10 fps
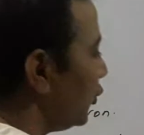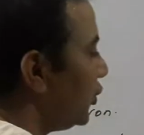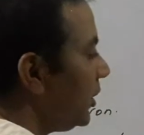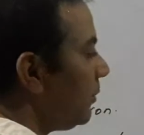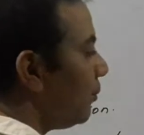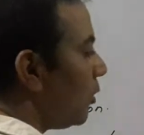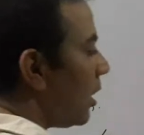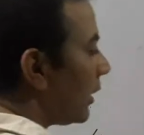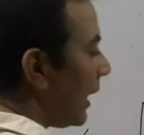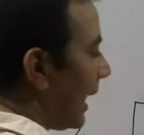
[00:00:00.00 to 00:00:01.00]
D
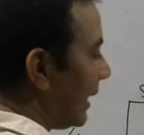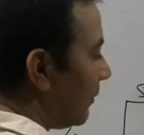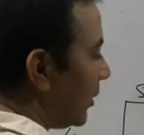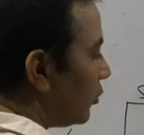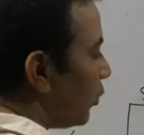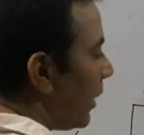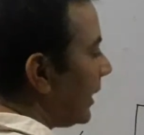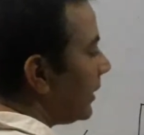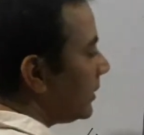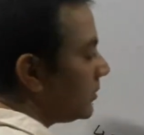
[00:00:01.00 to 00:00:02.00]
block element. Why
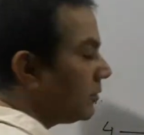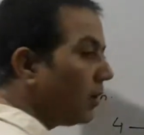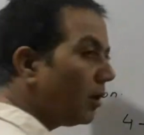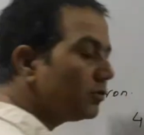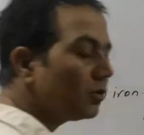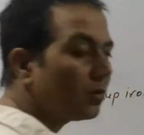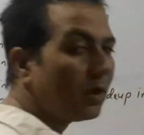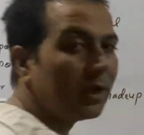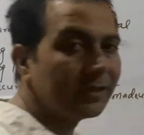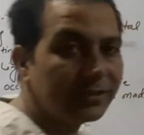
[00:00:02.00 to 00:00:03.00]
it is also
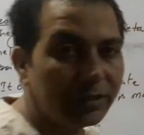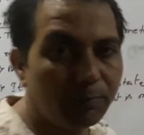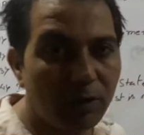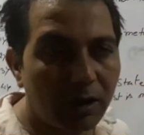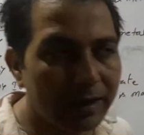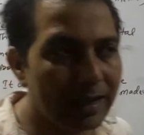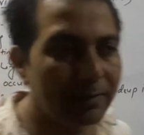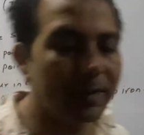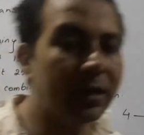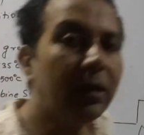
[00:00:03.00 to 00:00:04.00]
called as D block
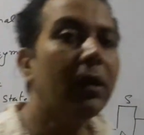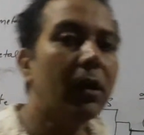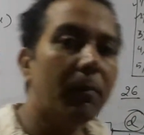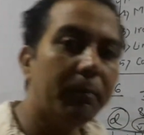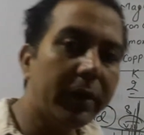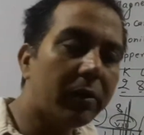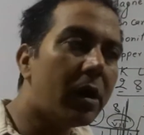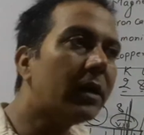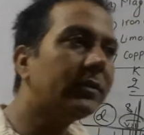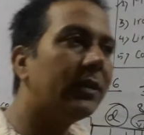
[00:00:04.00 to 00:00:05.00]
element?
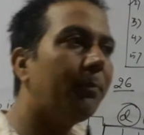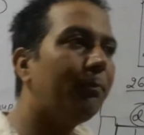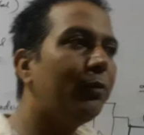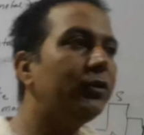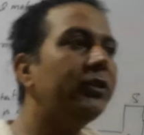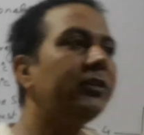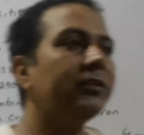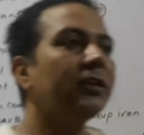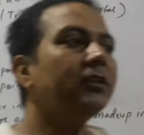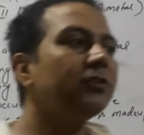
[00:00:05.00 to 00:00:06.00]
Because the
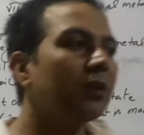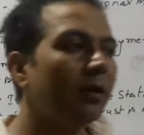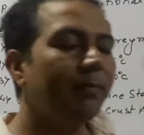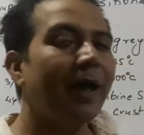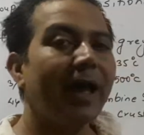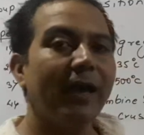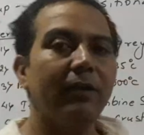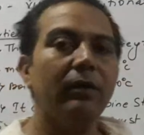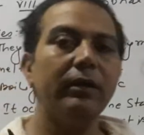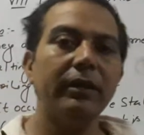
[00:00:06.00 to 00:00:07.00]
positions of
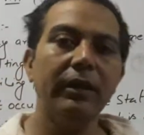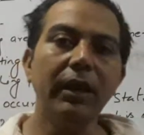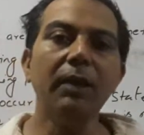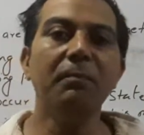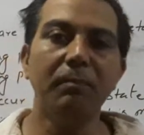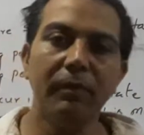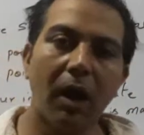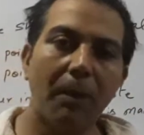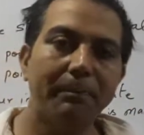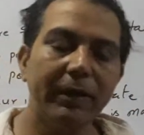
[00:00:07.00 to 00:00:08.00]
iron in
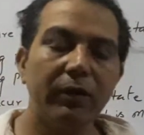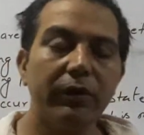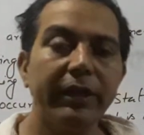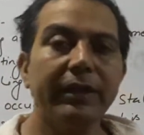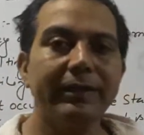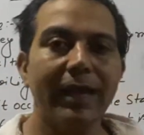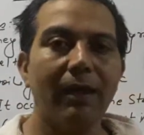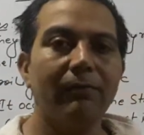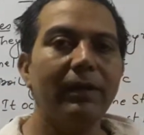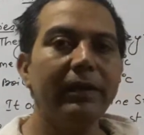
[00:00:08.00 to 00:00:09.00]
the periodic
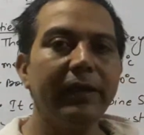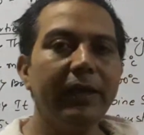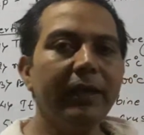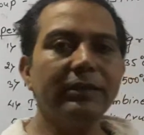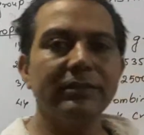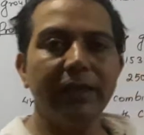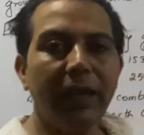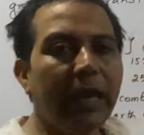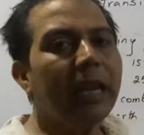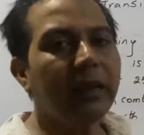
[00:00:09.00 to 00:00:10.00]
table is
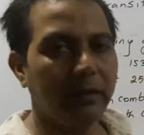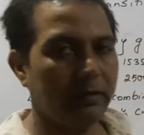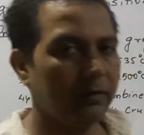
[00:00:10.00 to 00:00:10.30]
in